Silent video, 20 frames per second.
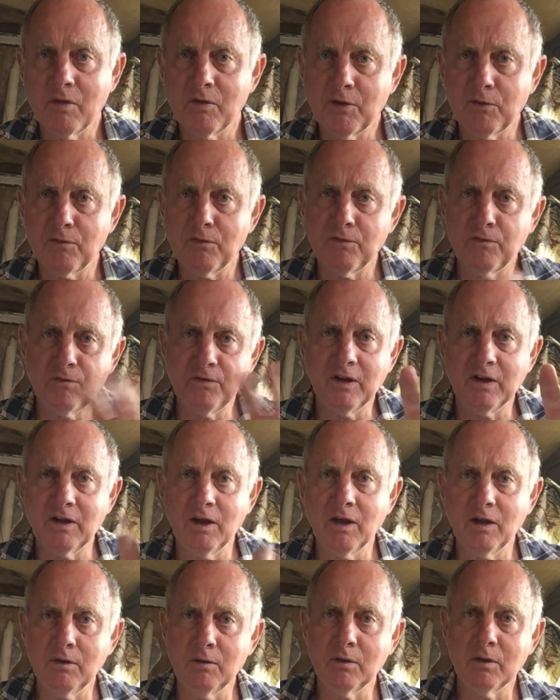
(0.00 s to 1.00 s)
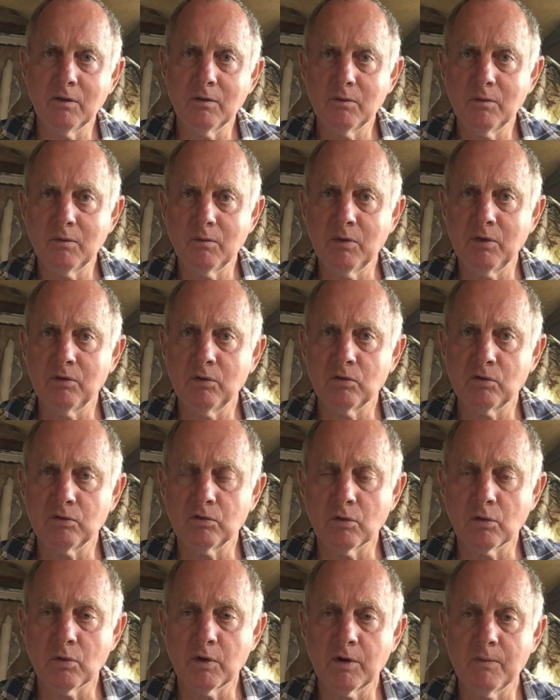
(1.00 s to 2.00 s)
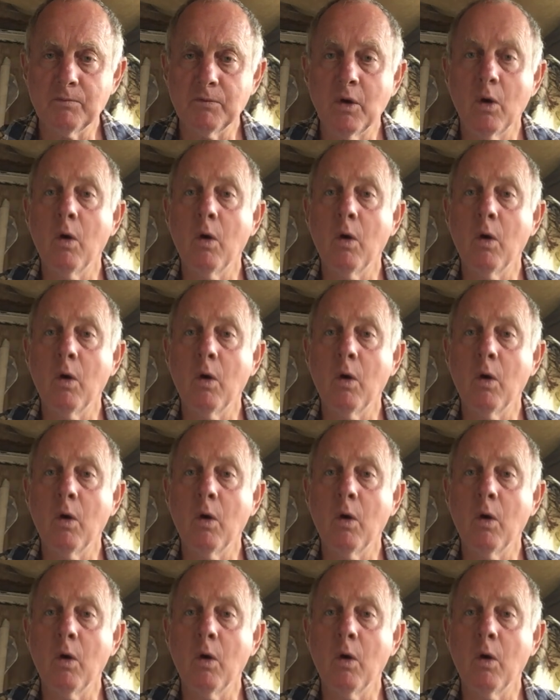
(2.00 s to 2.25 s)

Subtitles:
that fit in with your story,